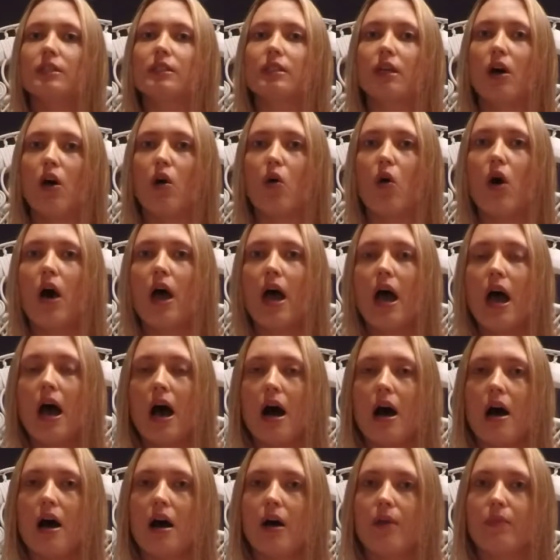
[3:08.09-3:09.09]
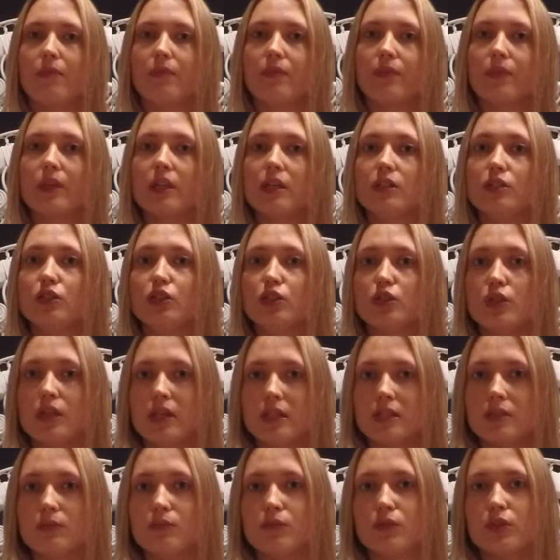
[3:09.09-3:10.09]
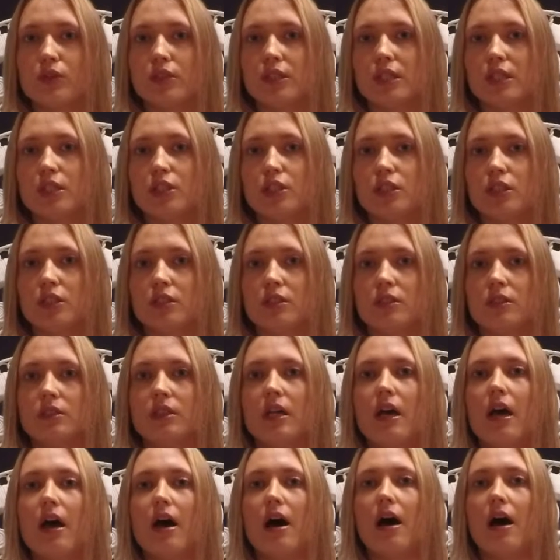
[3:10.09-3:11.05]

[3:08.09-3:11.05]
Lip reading: So in Judaism tradition